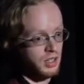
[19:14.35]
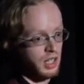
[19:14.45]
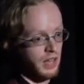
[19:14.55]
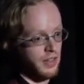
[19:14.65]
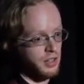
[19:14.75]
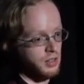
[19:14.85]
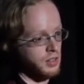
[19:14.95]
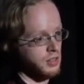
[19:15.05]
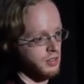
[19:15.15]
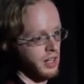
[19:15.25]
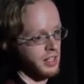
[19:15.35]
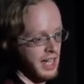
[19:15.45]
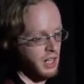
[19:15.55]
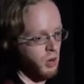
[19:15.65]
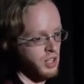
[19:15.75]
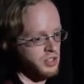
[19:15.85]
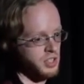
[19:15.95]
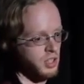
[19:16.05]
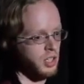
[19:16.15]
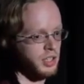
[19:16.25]
And then you, you divide into eight quadrants and
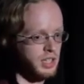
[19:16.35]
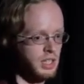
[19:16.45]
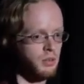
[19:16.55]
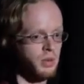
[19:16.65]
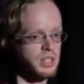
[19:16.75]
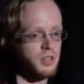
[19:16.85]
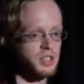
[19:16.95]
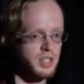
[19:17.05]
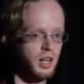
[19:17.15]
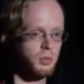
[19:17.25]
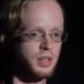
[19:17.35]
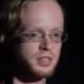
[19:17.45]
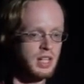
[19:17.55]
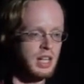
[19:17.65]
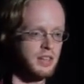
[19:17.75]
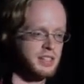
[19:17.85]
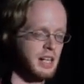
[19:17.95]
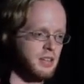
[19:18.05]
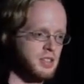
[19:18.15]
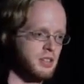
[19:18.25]
you look at the even ones versus the odd ones. And this kind
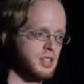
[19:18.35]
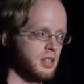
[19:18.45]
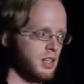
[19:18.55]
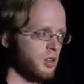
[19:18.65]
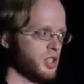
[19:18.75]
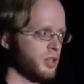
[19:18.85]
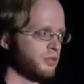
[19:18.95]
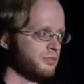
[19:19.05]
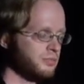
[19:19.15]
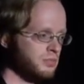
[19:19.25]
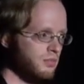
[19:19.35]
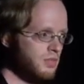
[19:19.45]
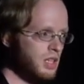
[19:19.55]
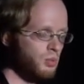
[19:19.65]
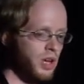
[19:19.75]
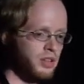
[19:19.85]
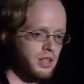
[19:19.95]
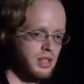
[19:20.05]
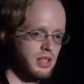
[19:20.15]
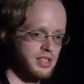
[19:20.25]
of gives you a, a notion of whether
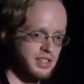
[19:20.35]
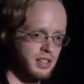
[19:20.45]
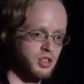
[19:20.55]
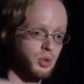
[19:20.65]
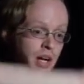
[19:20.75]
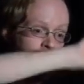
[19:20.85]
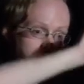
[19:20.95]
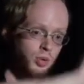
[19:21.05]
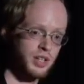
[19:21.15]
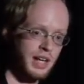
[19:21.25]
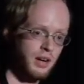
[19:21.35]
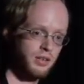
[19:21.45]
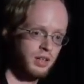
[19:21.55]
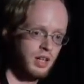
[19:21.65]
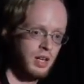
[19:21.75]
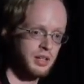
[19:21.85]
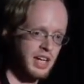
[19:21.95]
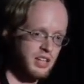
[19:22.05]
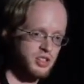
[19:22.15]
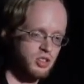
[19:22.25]
the, the signal is going up or down. You
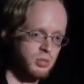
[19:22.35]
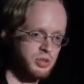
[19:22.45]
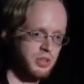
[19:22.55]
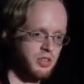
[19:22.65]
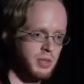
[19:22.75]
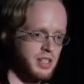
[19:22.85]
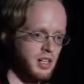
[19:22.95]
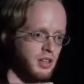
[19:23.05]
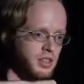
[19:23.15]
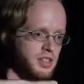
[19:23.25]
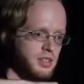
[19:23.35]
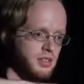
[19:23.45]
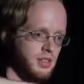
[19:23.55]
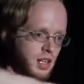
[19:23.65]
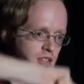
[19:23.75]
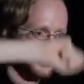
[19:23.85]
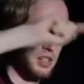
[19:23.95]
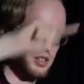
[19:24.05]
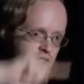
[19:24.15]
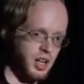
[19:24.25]
can't use a normal derivative because all these, all these
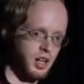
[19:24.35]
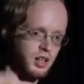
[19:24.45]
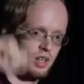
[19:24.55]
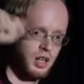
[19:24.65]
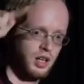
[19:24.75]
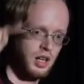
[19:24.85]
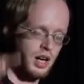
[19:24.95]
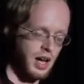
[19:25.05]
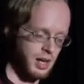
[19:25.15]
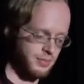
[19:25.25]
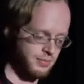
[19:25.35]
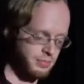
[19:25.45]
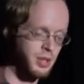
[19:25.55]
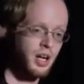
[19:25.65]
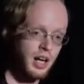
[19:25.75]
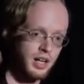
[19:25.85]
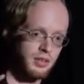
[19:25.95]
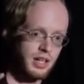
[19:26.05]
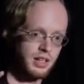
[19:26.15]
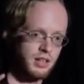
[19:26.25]
signals are um, periodic,
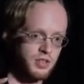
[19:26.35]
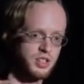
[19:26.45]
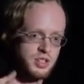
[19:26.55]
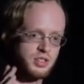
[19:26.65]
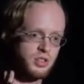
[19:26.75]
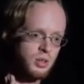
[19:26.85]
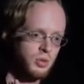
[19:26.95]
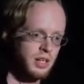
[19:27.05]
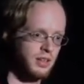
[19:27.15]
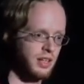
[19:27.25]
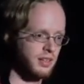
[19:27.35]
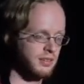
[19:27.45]
right? If you just use a normal one, it, like,